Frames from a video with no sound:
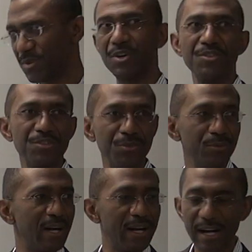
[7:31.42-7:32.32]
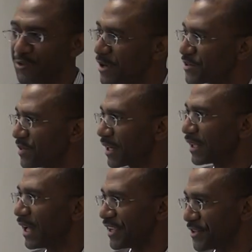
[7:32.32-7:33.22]
we're going to address with our
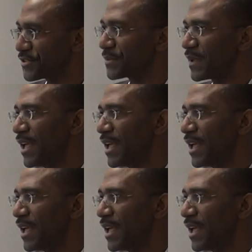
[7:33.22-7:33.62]
clients.